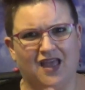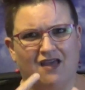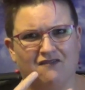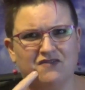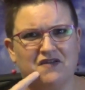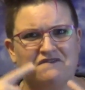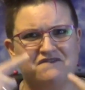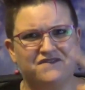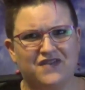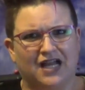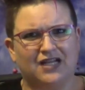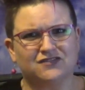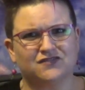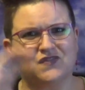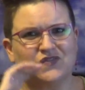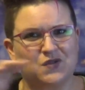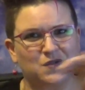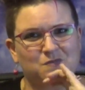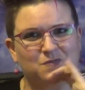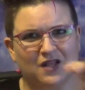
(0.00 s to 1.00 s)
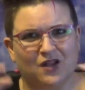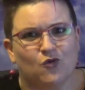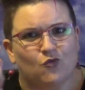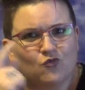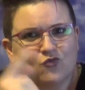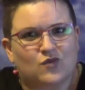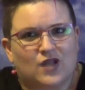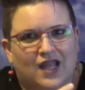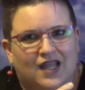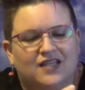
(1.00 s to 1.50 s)
As
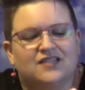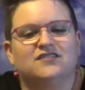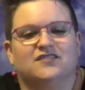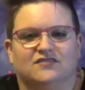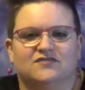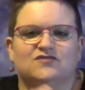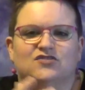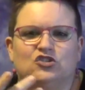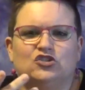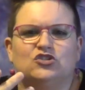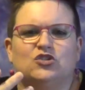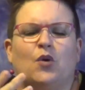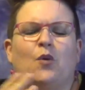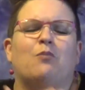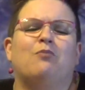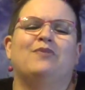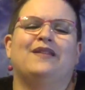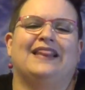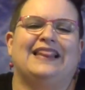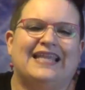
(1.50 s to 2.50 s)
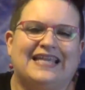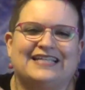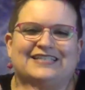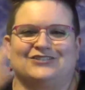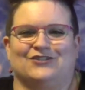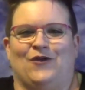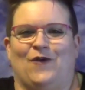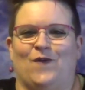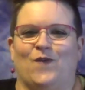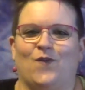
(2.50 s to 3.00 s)
interpreters, we want to have effective
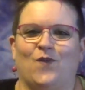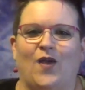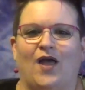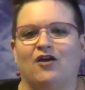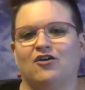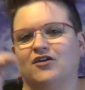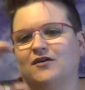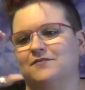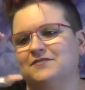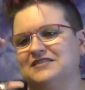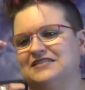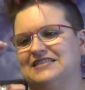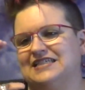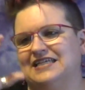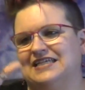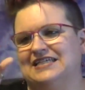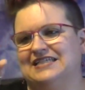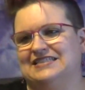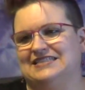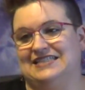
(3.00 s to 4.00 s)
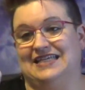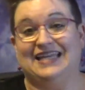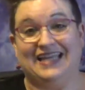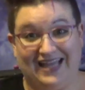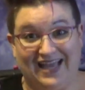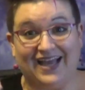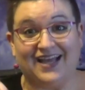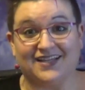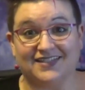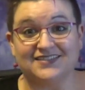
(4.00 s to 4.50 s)
communication, so please
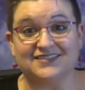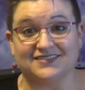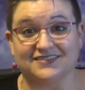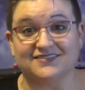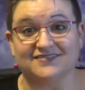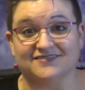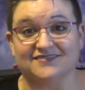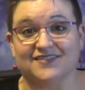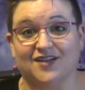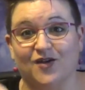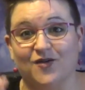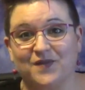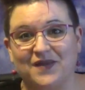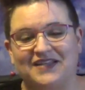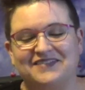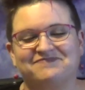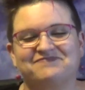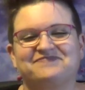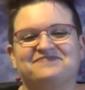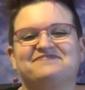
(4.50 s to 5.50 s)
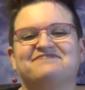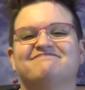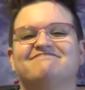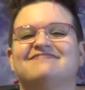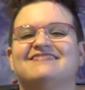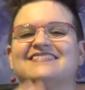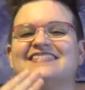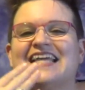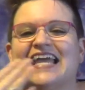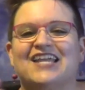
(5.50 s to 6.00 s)
welcome CDIs anytime
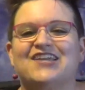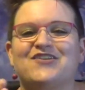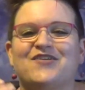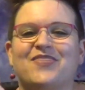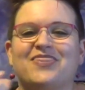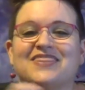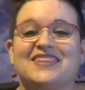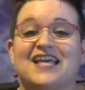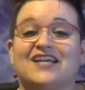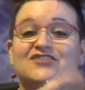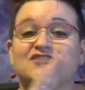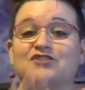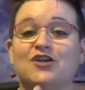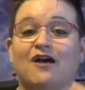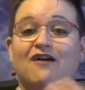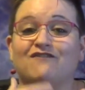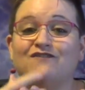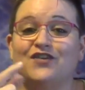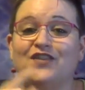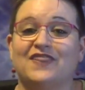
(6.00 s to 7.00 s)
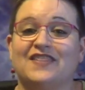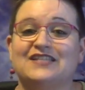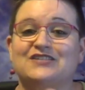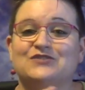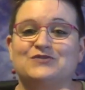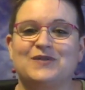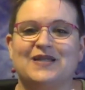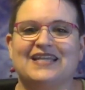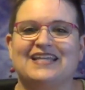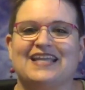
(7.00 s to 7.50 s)
that you can work with them.
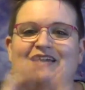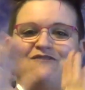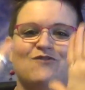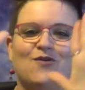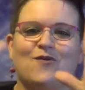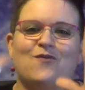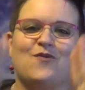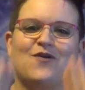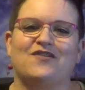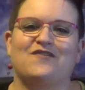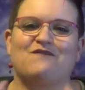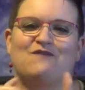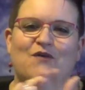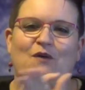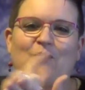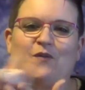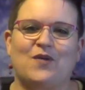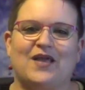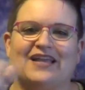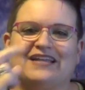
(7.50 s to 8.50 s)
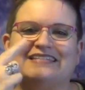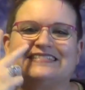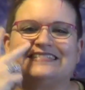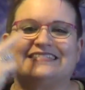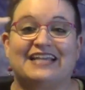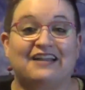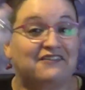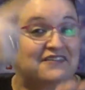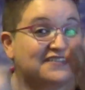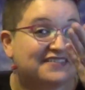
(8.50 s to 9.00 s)
Thank you so much. Thank
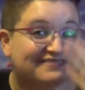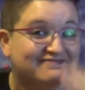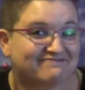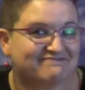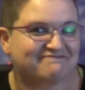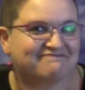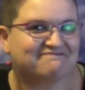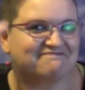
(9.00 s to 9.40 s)
you for this week.